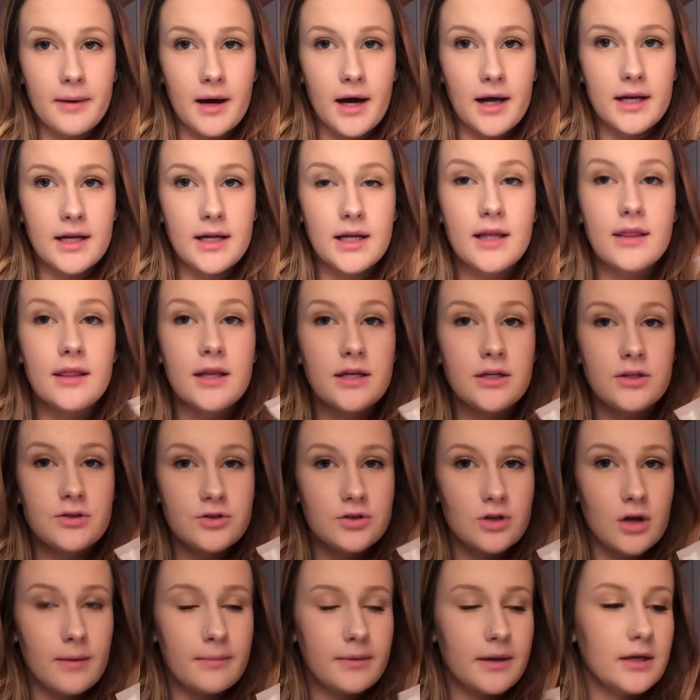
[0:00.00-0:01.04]
body and then you
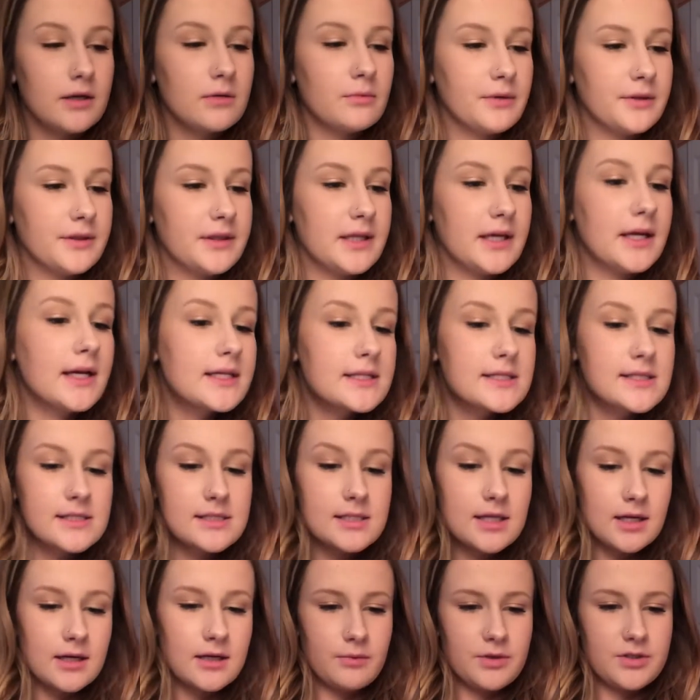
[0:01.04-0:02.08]
scrub it with this,
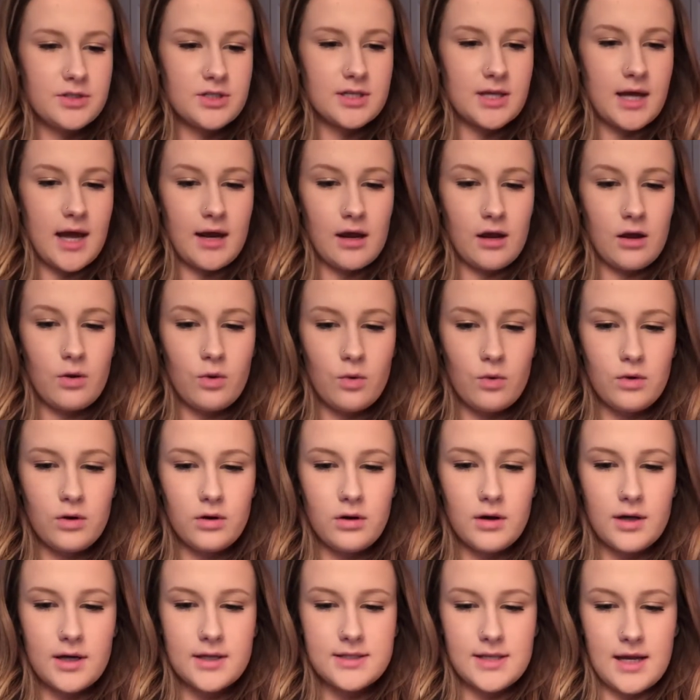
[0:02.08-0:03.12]
which is kind of
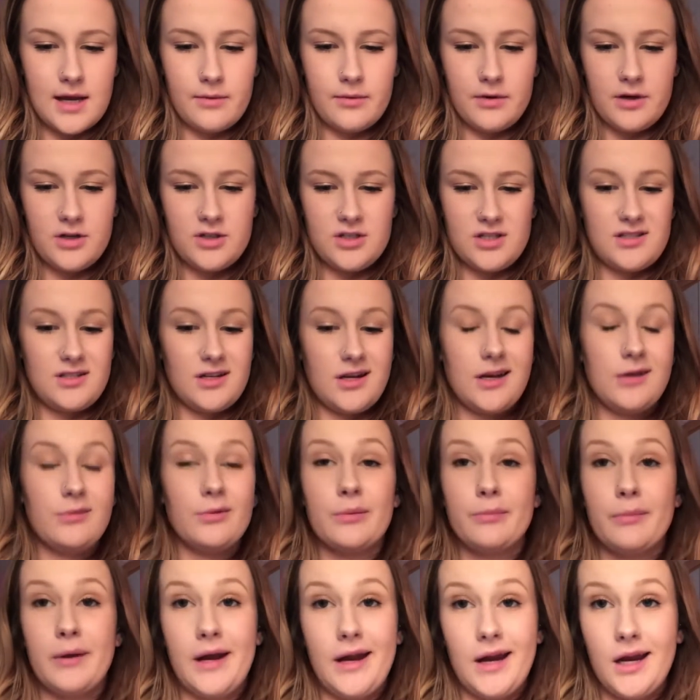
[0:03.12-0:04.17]
cool because I would have just done it
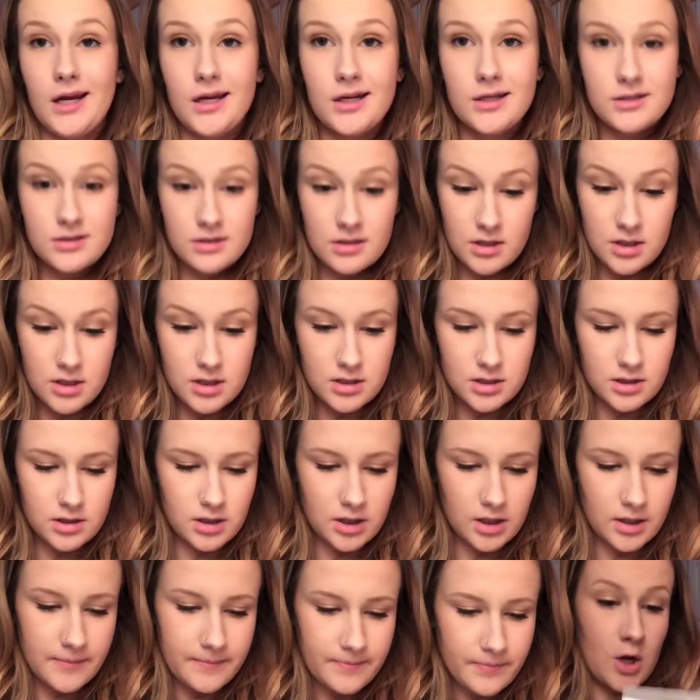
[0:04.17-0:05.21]
with my hands,
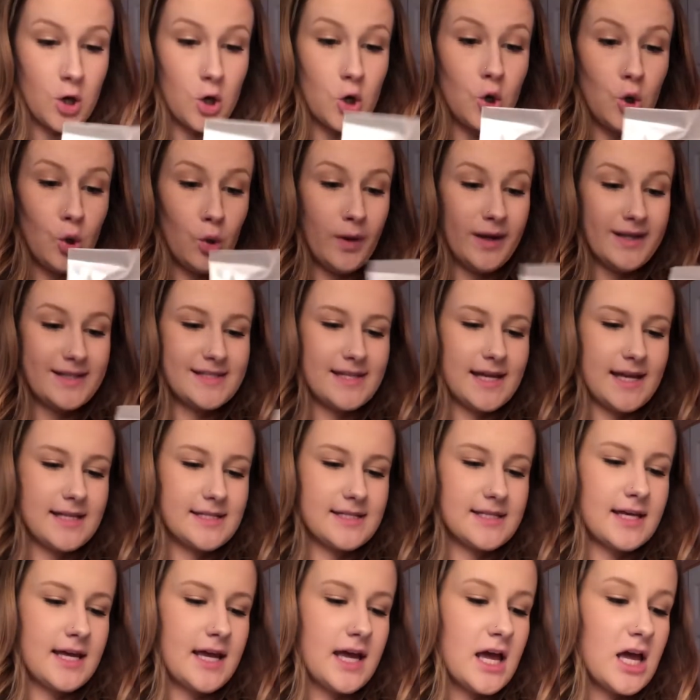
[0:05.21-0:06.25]
honestly. Ooh, it
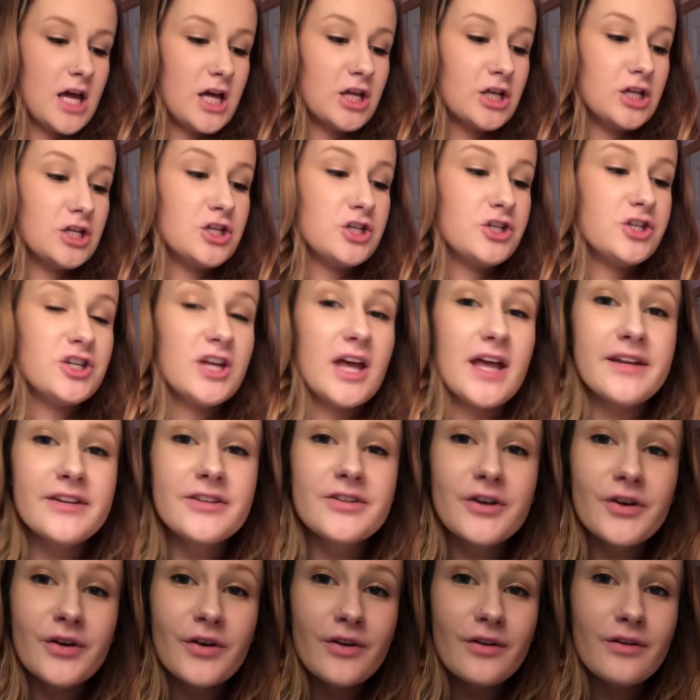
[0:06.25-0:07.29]
says
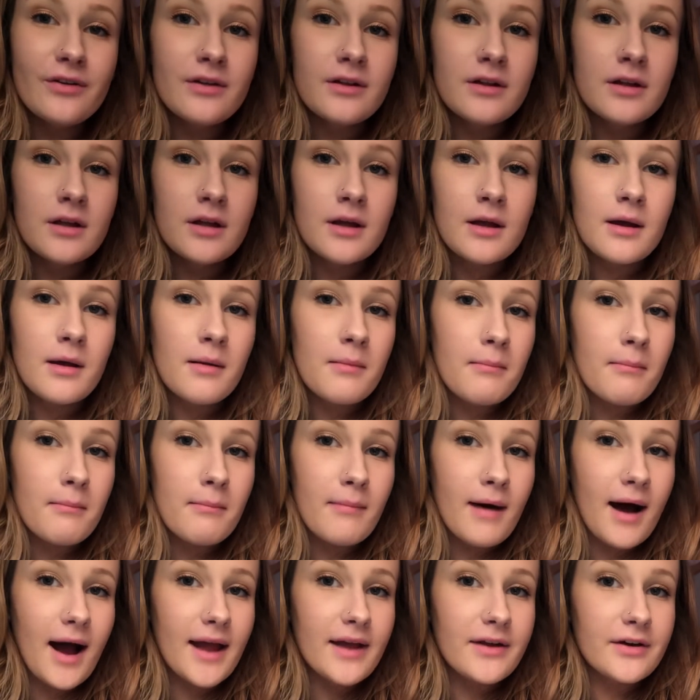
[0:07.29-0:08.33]
gentle,
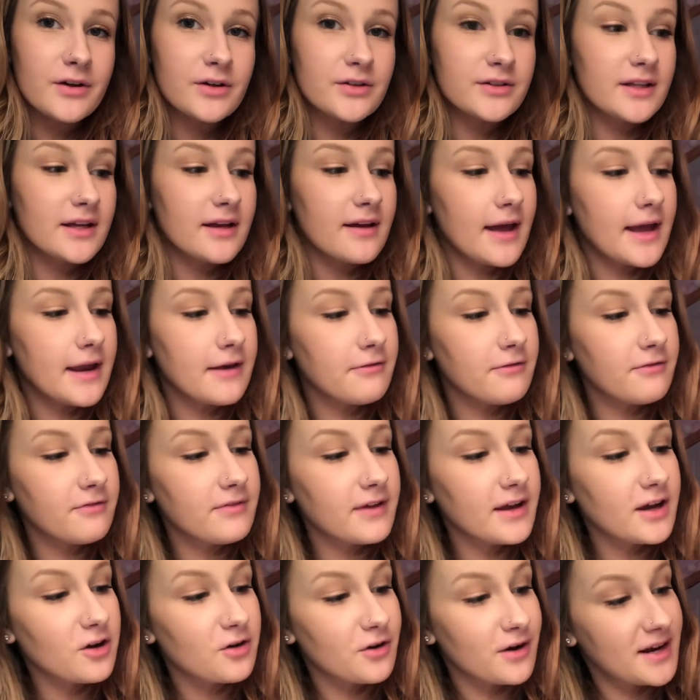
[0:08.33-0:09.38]
mild, and
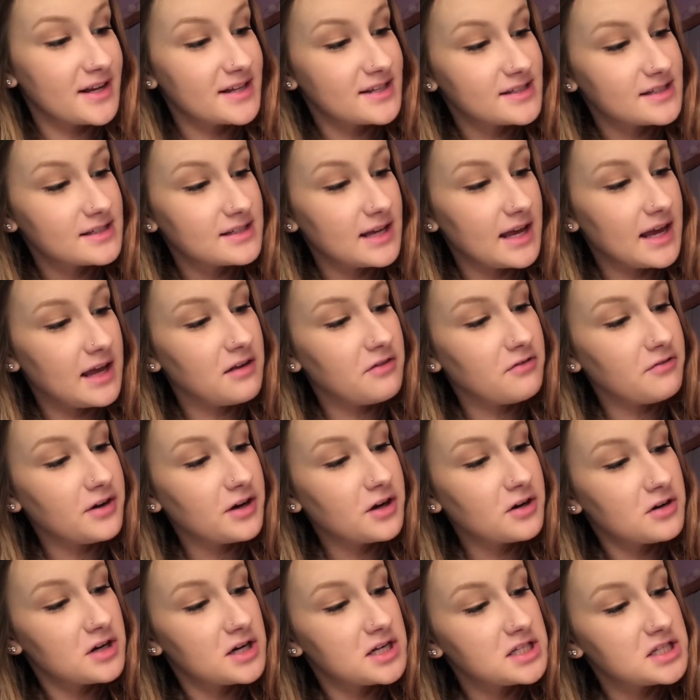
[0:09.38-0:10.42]
vigorous
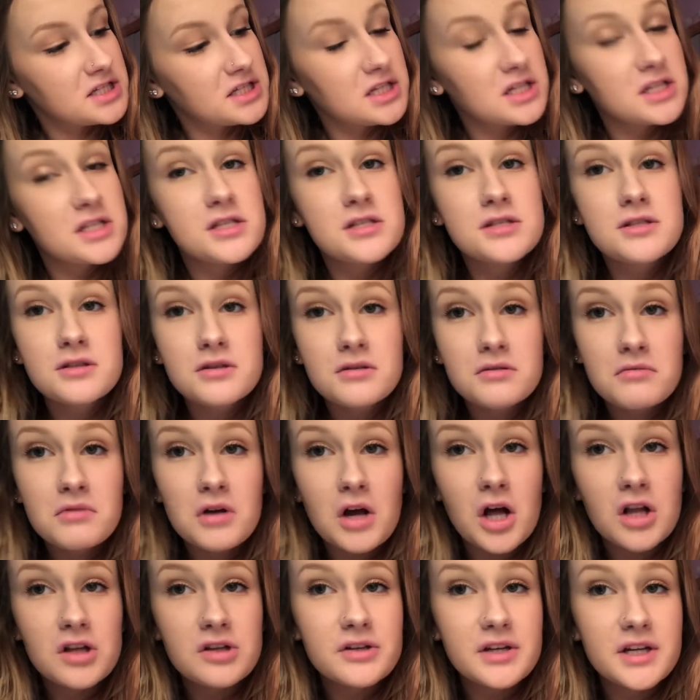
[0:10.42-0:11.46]
is
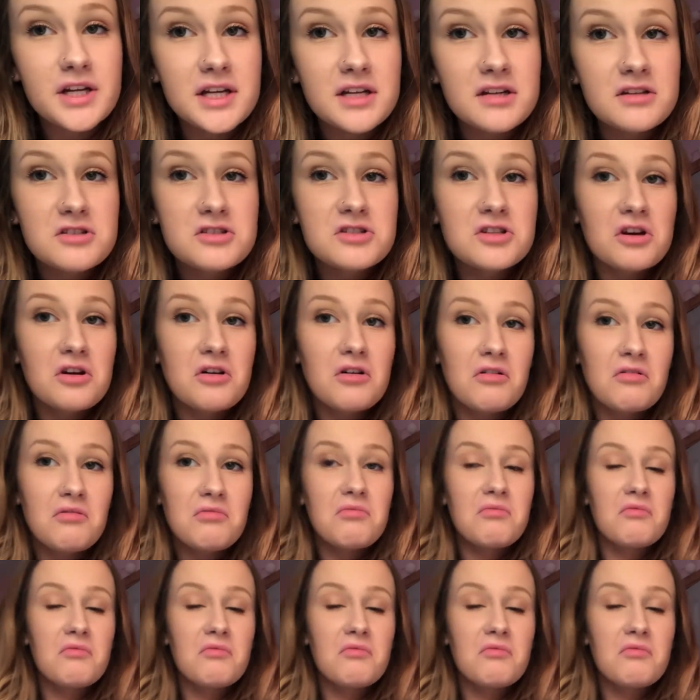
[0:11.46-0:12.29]
colored in, so